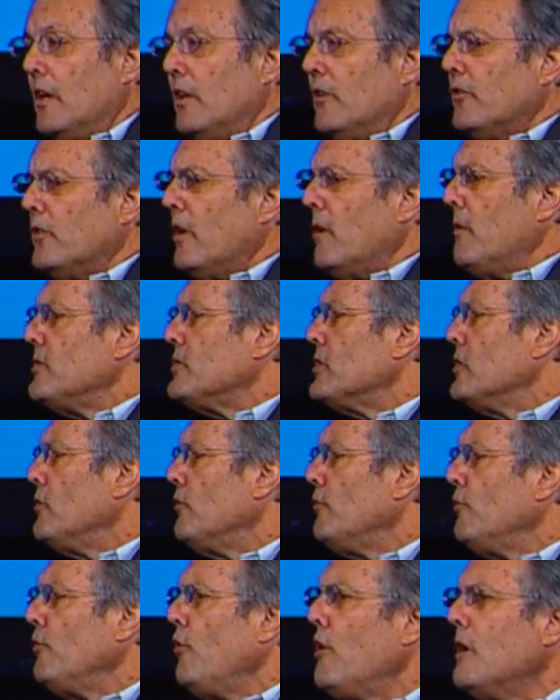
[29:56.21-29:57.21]
So as you
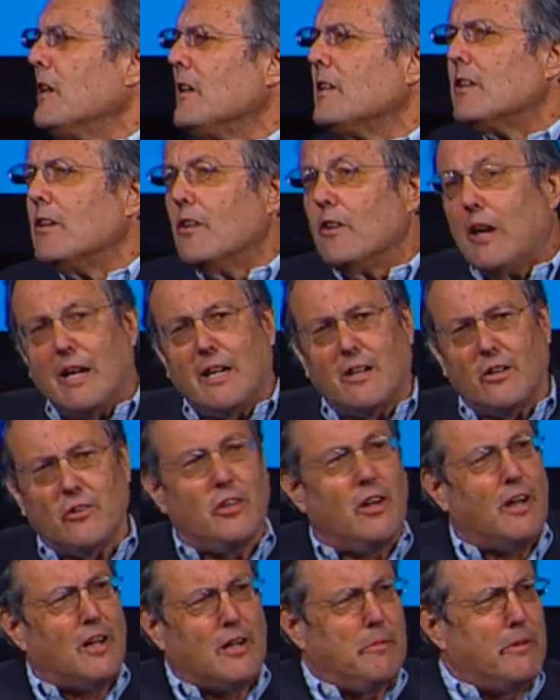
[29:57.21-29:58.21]
look at the, I could
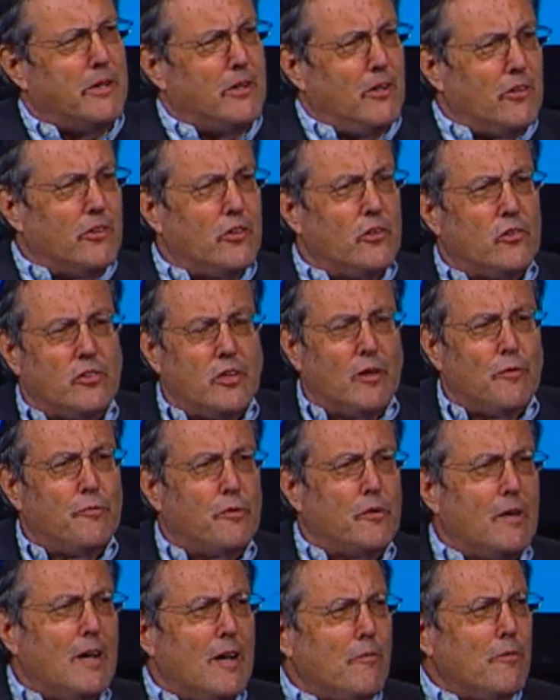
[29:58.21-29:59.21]
talk about all this stuff
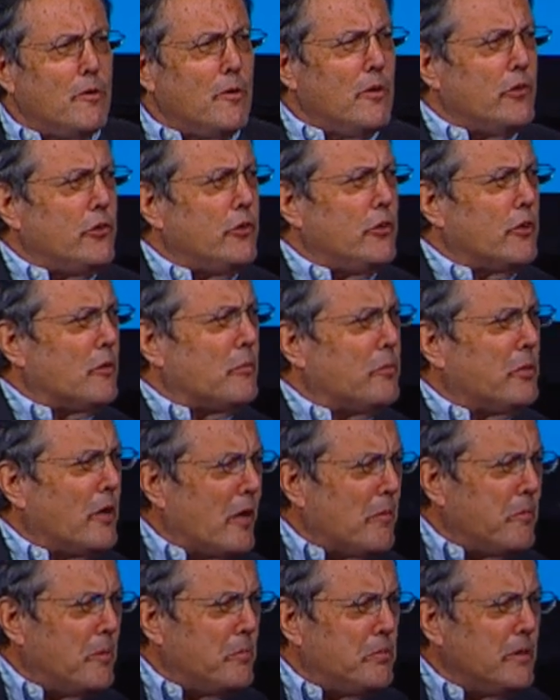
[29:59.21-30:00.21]
forever, as you could
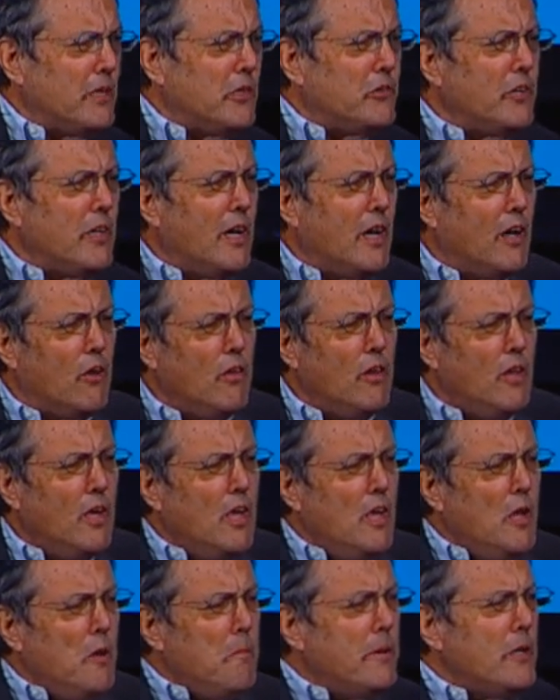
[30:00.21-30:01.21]
probably tell,
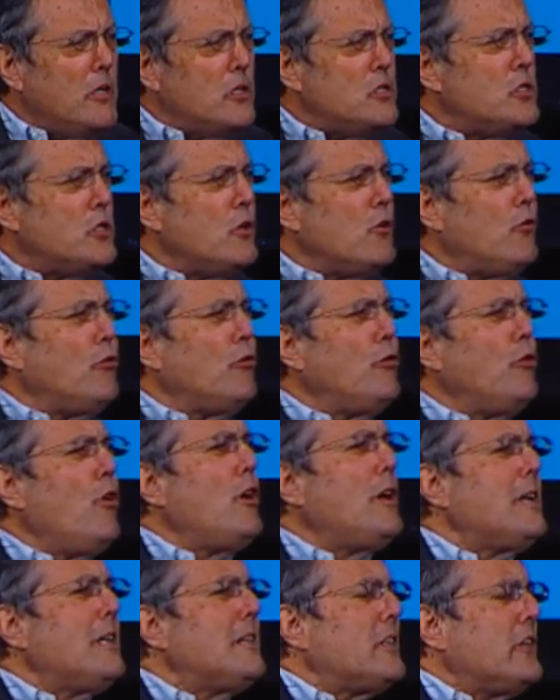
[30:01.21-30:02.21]
but as you
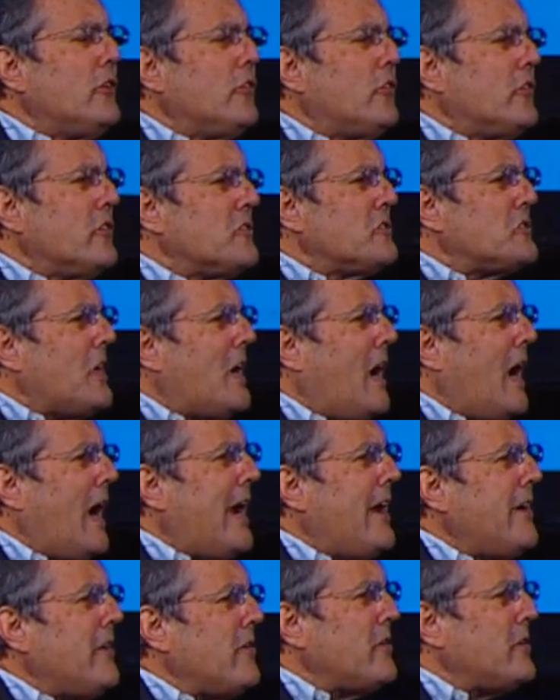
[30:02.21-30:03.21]
look at this
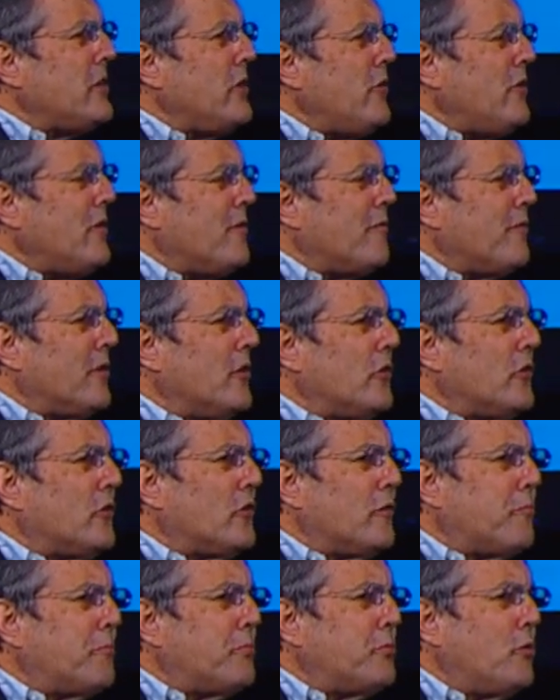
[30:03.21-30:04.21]
entire universe of